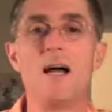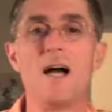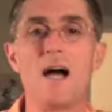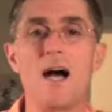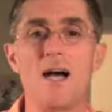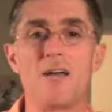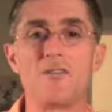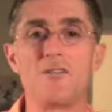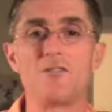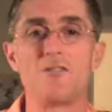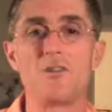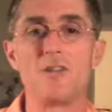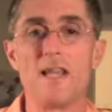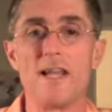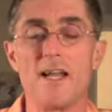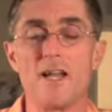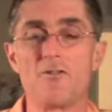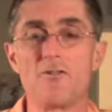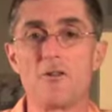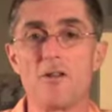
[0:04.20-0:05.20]
Hi, this is Lynn
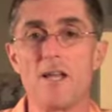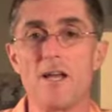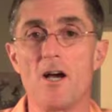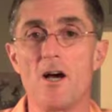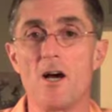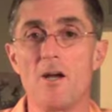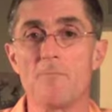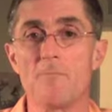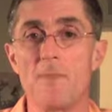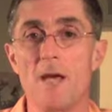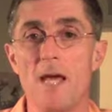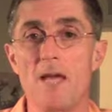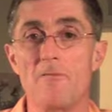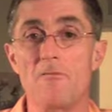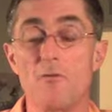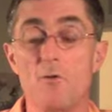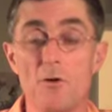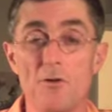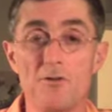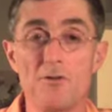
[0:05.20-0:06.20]
Edgerly on May
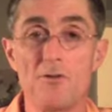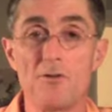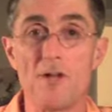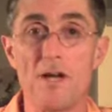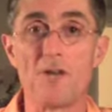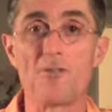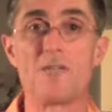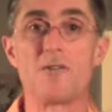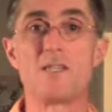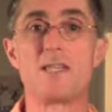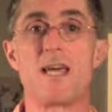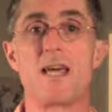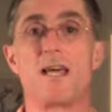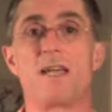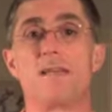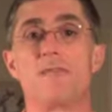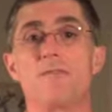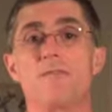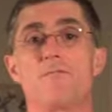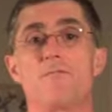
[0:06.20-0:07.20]
4th, 2010
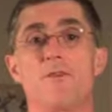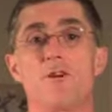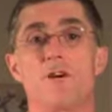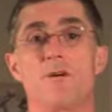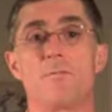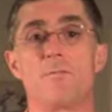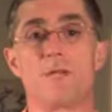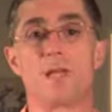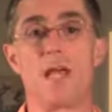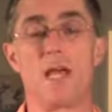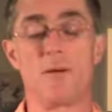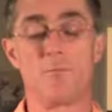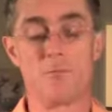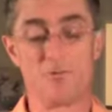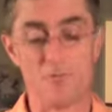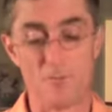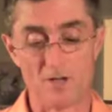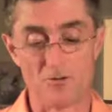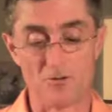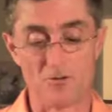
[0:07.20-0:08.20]
from Cambridge,
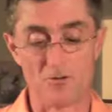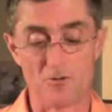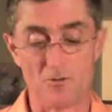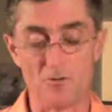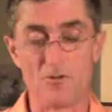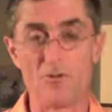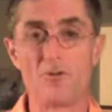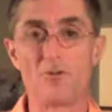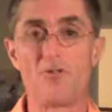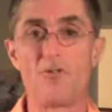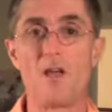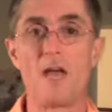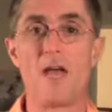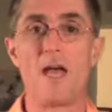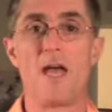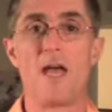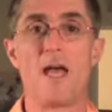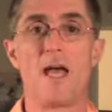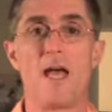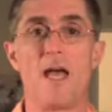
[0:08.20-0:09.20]
Massachusetts,
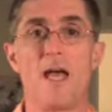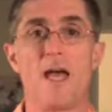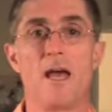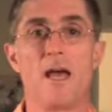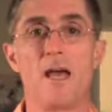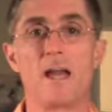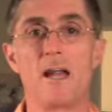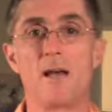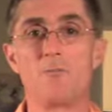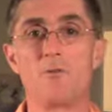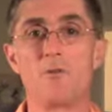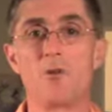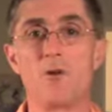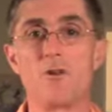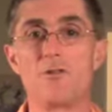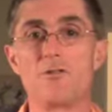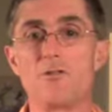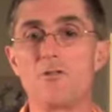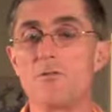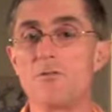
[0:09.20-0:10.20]
and I'm
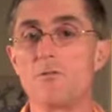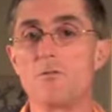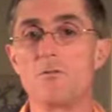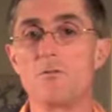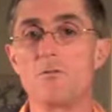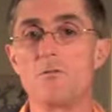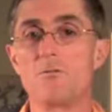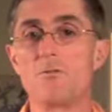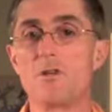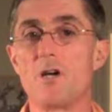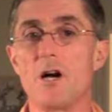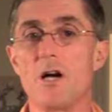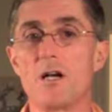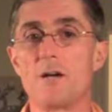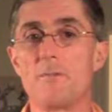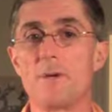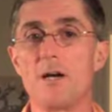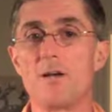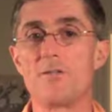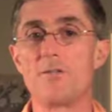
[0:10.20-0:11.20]
going to talk
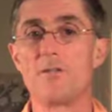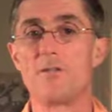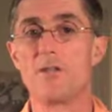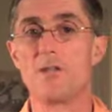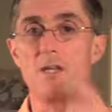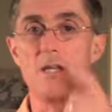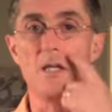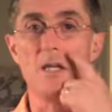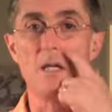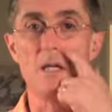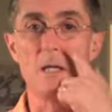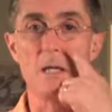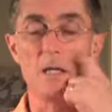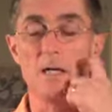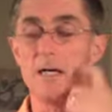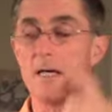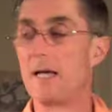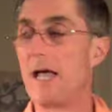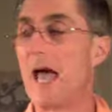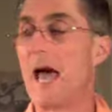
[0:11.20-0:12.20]
about the
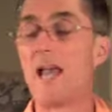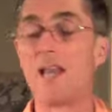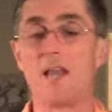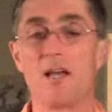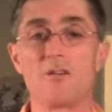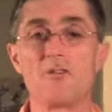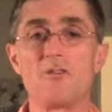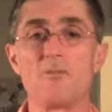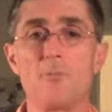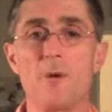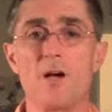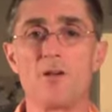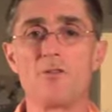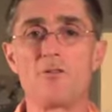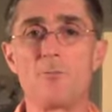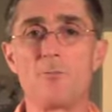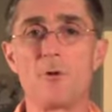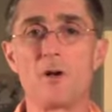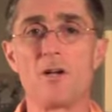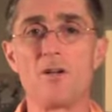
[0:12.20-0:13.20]
Alex by
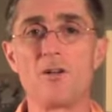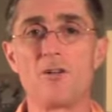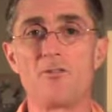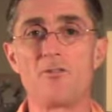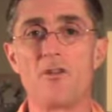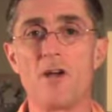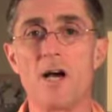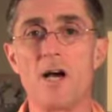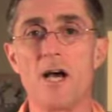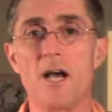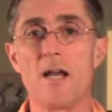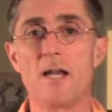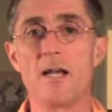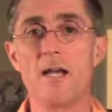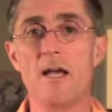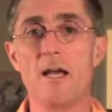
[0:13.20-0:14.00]
Spring Design.